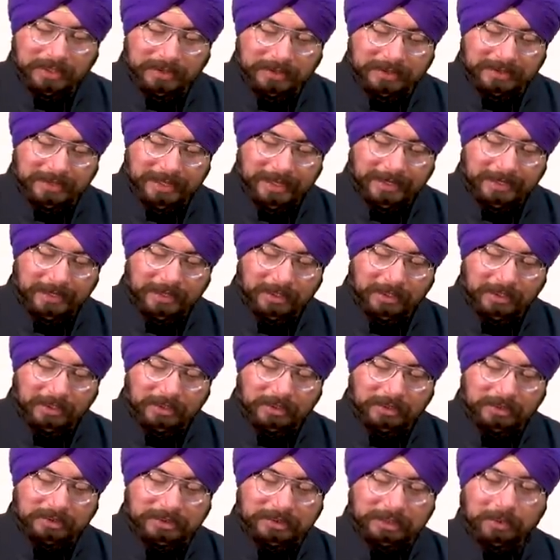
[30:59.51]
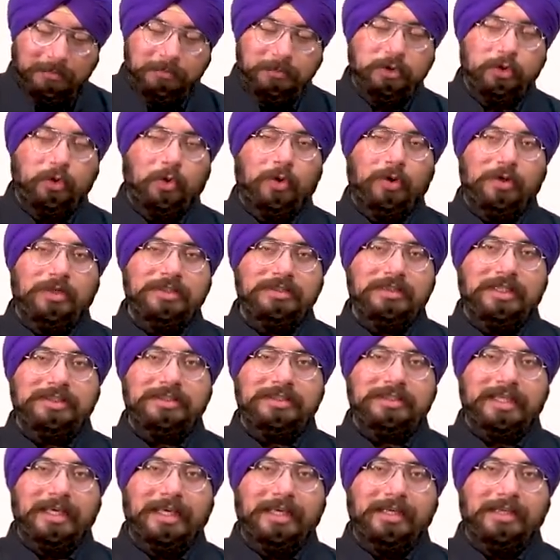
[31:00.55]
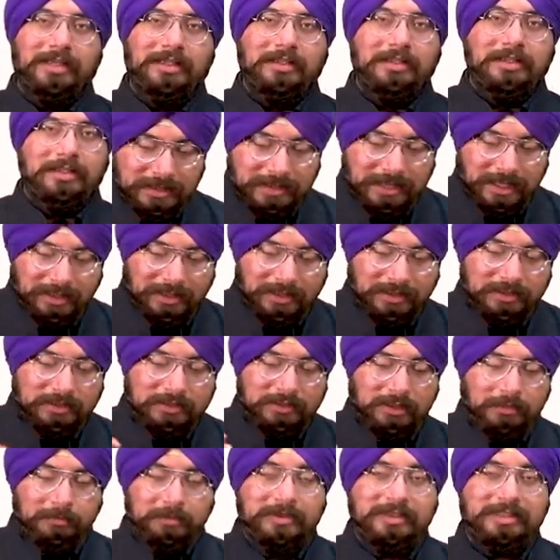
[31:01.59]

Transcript: Then some scholars are saying that some